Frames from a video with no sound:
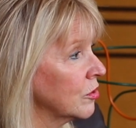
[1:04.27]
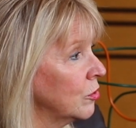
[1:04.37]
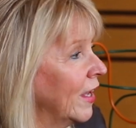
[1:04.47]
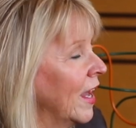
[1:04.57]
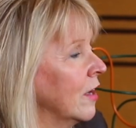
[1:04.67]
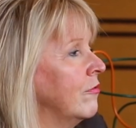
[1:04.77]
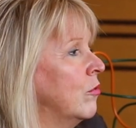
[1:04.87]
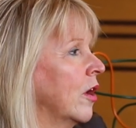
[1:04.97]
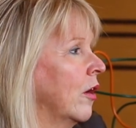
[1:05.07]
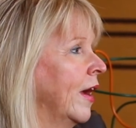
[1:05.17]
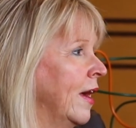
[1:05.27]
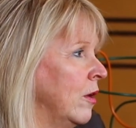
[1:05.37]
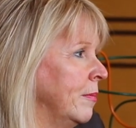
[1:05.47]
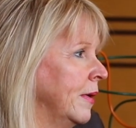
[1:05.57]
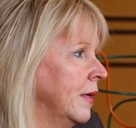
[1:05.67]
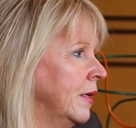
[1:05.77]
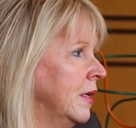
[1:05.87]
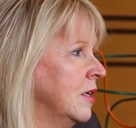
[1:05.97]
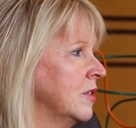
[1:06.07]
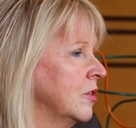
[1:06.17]
who can't afford our help.
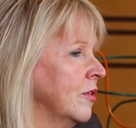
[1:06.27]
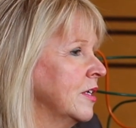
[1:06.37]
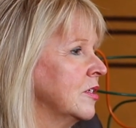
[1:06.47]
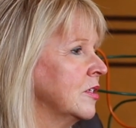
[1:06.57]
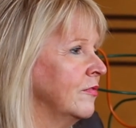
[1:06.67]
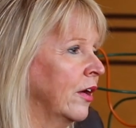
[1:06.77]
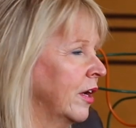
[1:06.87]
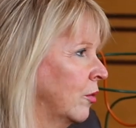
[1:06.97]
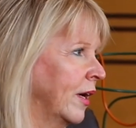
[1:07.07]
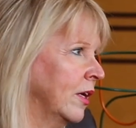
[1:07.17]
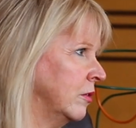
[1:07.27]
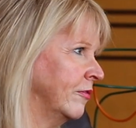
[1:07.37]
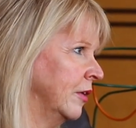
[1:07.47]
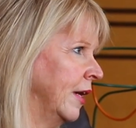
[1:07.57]
So this is very critical for